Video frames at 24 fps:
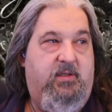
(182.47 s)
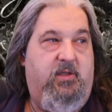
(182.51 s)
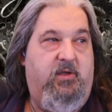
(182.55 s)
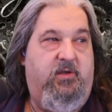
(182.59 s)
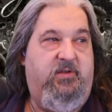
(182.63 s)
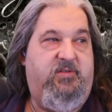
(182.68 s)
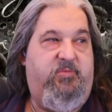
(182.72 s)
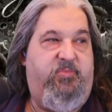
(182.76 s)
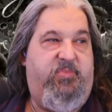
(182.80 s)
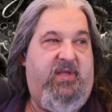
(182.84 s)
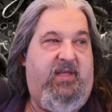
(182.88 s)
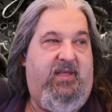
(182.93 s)

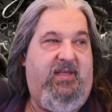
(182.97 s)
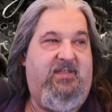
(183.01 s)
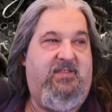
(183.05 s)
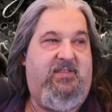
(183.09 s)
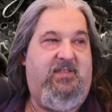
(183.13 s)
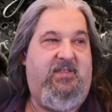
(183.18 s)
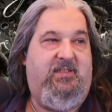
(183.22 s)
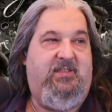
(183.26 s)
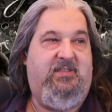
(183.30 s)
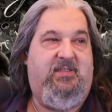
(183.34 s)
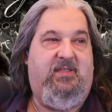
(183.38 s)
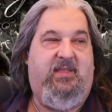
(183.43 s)

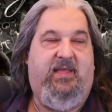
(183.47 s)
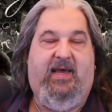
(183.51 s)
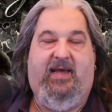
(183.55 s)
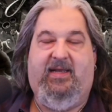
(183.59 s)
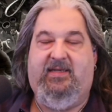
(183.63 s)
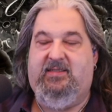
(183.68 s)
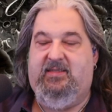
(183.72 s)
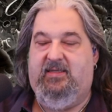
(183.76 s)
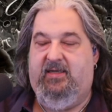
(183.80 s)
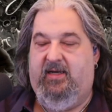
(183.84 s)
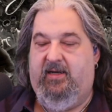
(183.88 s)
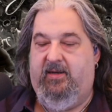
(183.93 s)
pieces
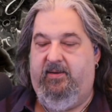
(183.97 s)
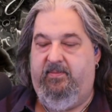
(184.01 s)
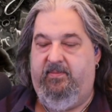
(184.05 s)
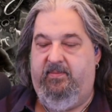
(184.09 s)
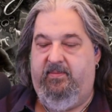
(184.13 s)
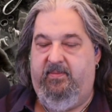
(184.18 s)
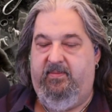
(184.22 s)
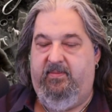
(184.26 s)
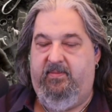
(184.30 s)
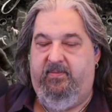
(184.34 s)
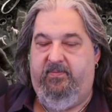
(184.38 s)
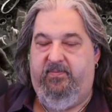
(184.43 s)
that
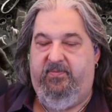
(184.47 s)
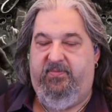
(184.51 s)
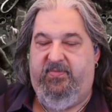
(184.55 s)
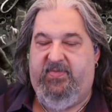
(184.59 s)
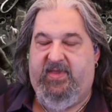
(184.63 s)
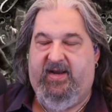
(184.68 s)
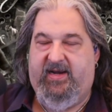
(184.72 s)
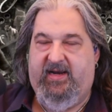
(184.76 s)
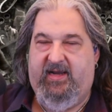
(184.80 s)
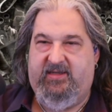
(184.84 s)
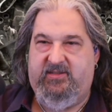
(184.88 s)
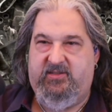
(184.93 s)

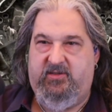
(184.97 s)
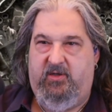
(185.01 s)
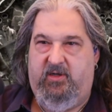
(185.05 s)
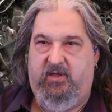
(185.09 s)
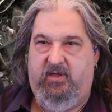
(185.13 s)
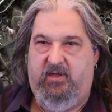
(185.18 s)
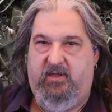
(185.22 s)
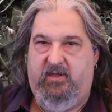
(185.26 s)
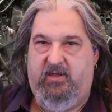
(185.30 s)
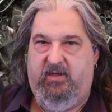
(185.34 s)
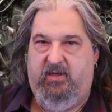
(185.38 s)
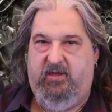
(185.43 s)
that has
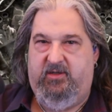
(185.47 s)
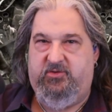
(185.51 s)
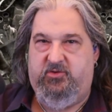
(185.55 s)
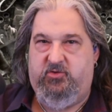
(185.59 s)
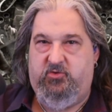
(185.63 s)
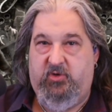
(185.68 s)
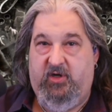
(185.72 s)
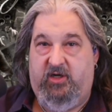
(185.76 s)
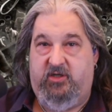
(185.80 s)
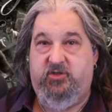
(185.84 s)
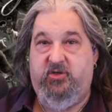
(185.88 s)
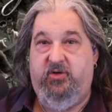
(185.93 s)
a
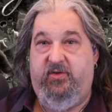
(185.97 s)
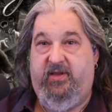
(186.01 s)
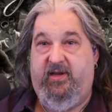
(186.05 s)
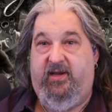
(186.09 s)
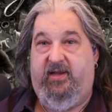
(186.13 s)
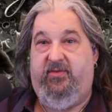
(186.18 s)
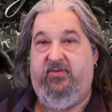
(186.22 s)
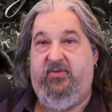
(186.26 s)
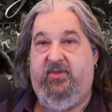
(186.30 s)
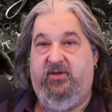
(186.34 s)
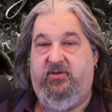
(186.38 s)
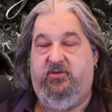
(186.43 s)
structure
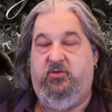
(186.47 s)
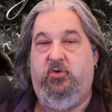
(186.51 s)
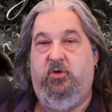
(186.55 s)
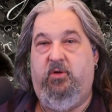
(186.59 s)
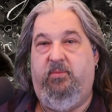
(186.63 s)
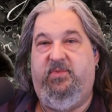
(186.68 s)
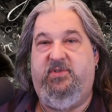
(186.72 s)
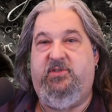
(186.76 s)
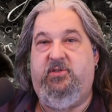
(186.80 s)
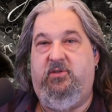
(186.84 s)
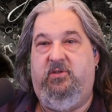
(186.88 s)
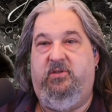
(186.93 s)
that the
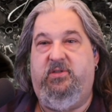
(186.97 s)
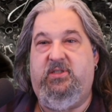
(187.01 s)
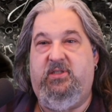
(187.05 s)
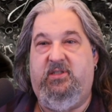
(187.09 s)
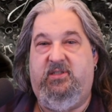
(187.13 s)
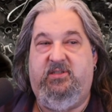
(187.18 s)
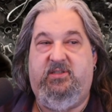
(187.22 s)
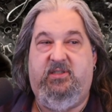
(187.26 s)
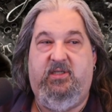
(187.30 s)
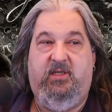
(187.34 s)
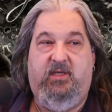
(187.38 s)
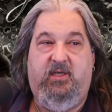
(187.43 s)
Tuomas
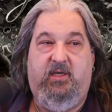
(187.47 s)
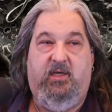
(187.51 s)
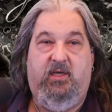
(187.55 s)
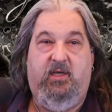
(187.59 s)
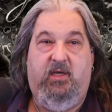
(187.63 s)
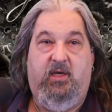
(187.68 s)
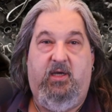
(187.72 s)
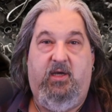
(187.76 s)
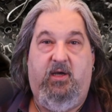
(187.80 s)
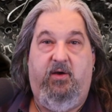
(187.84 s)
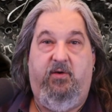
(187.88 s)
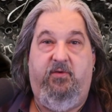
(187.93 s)
uses
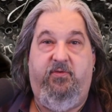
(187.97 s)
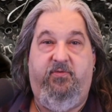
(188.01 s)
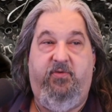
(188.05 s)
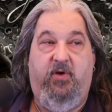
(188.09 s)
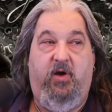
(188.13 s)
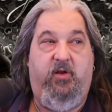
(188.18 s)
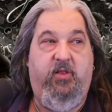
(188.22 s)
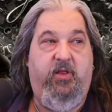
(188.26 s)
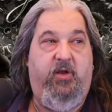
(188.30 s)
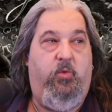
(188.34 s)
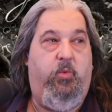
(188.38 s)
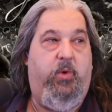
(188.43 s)

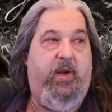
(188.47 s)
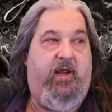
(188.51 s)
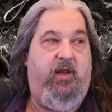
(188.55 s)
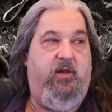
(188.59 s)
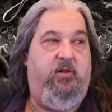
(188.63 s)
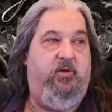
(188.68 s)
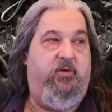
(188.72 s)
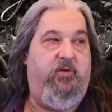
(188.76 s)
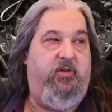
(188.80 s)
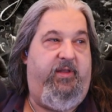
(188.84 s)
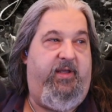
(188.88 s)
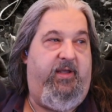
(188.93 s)
fairly
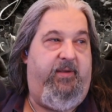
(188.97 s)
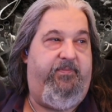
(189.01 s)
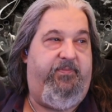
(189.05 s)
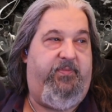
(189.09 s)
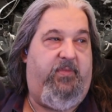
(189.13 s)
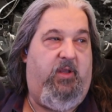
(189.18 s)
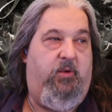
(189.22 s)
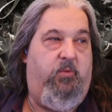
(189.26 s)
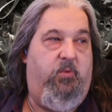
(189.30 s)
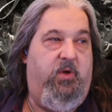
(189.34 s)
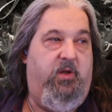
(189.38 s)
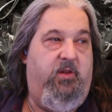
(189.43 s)
regularly.
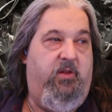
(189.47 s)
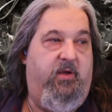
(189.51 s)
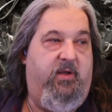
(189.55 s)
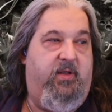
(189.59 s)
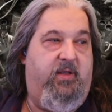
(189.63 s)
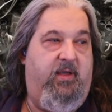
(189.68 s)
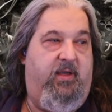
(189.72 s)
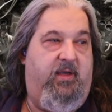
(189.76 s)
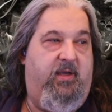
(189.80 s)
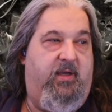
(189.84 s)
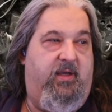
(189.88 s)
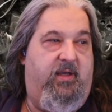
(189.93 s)
We're
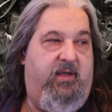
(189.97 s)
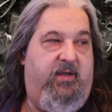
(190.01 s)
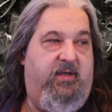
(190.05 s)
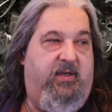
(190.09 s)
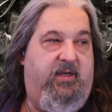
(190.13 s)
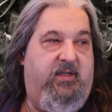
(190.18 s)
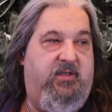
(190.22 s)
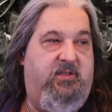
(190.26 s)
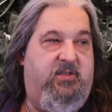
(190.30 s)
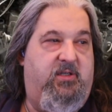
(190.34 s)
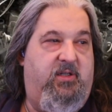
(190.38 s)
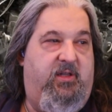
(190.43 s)
looking
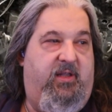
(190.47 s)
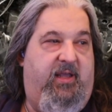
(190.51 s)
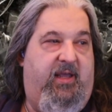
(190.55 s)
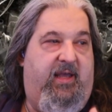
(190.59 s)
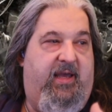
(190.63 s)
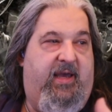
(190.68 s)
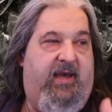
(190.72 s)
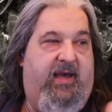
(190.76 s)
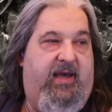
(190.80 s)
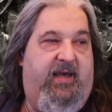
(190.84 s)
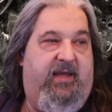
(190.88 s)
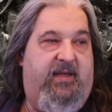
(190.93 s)
initially
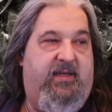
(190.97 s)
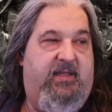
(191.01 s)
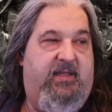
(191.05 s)
at